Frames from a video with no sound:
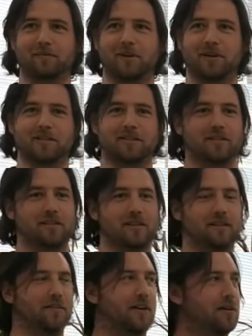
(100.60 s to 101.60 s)
because
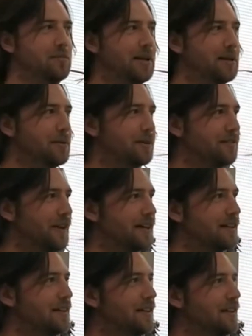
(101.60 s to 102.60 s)
invariably it will
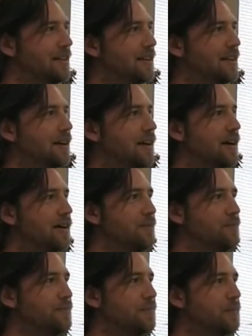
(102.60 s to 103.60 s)
fail.
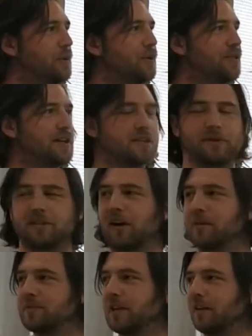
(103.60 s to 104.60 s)
We want things to be
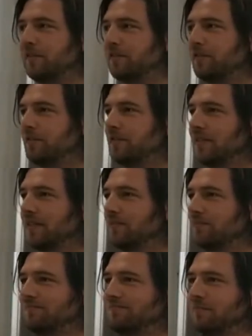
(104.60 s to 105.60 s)
type safe.
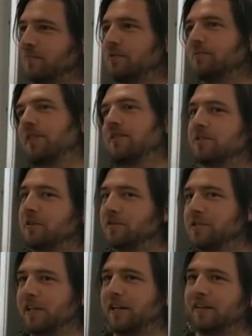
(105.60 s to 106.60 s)
This is
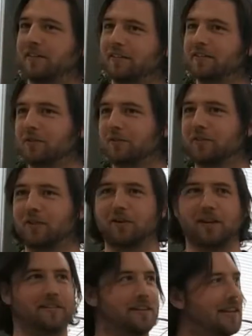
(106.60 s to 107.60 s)
obviously a sort of
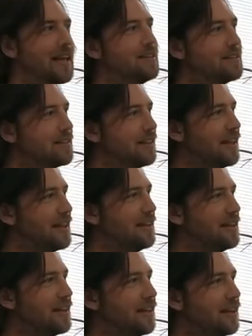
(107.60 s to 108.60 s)
.NET-y lent thing,
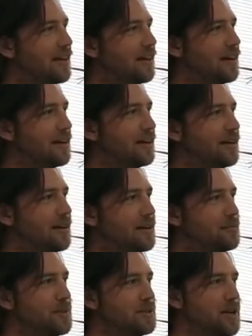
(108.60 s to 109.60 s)

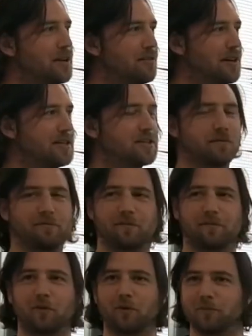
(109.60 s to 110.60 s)
but generally some
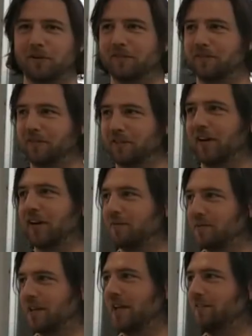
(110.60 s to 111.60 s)
form of type
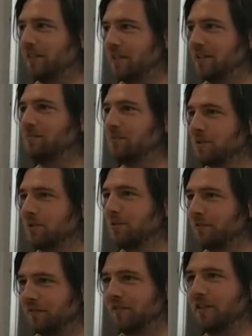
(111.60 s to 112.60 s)
safety, some sort of
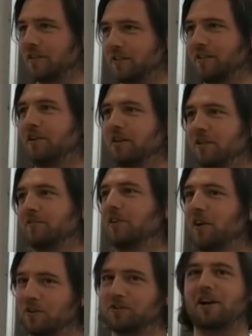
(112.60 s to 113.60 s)
consideration
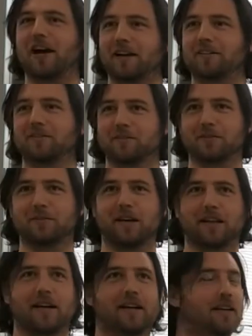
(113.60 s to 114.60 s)
of contract or something
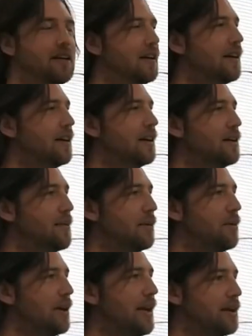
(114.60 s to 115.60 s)
like that, and no matter
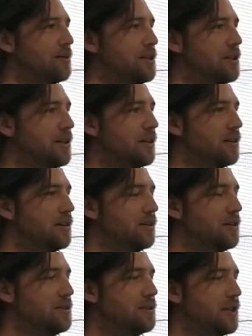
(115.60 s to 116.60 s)
what language you're
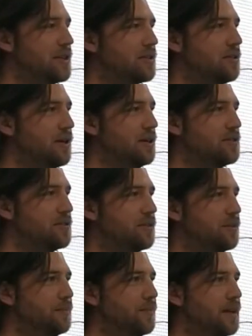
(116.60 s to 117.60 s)
using is quite
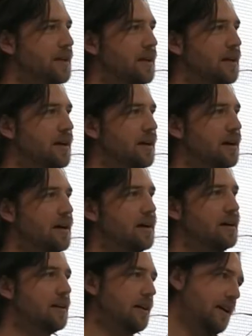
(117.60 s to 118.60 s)
useful.
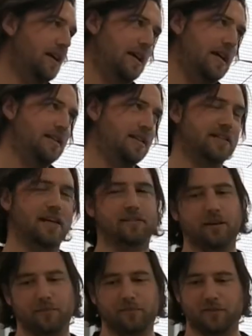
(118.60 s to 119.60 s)
Easy
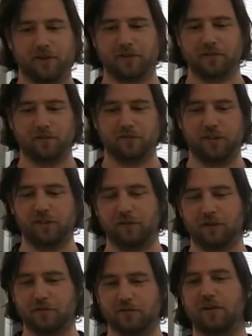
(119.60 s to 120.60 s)
setup for sort of
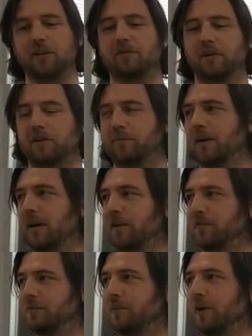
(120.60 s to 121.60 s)
defaults, right? You want it to be kind
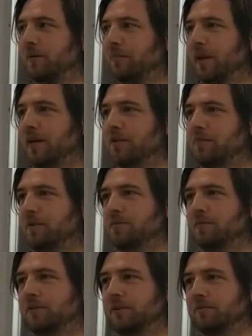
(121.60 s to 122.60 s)
of as plug and play as
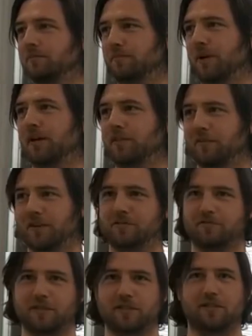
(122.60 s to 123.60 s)
possible, half of least
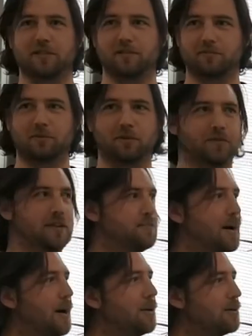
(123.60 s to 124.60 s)
resistance, all of least
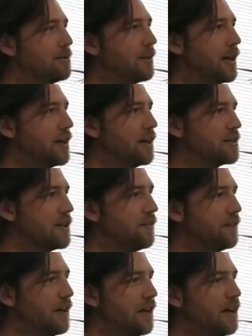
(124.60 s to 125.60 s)
power, and all that kind of stuff.
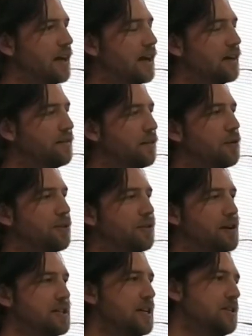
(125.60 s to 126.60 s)
And for
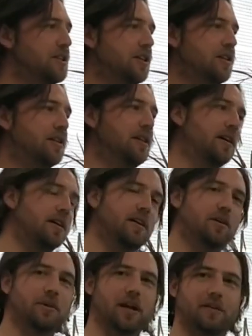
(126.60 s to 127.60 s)
authorization, you
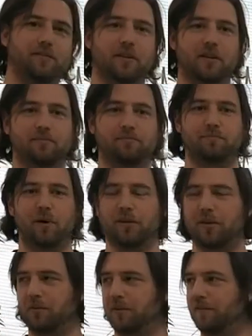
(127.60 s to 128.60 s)
don't want to have to
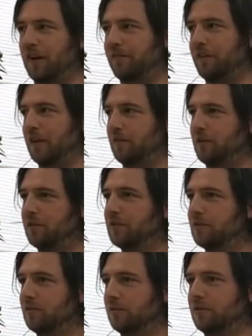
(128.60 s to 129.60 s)
bother with faffing with
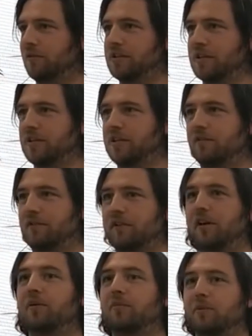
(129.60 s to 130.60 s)
authorization every
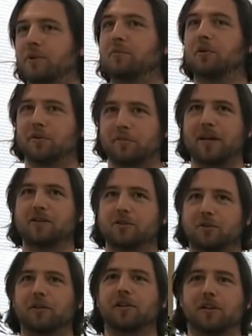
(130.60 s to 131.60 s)
time. Well, you want to make
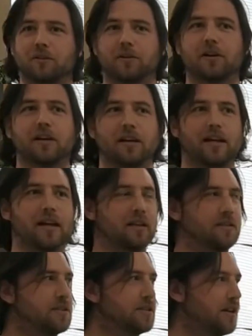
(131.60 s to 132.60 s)
sure that your
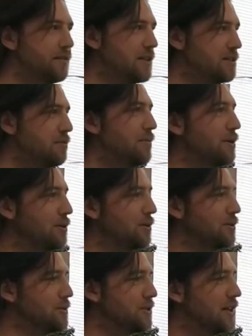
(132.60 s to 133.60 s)
inter-service remote
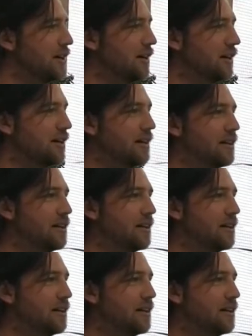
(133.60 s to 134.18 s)
calls are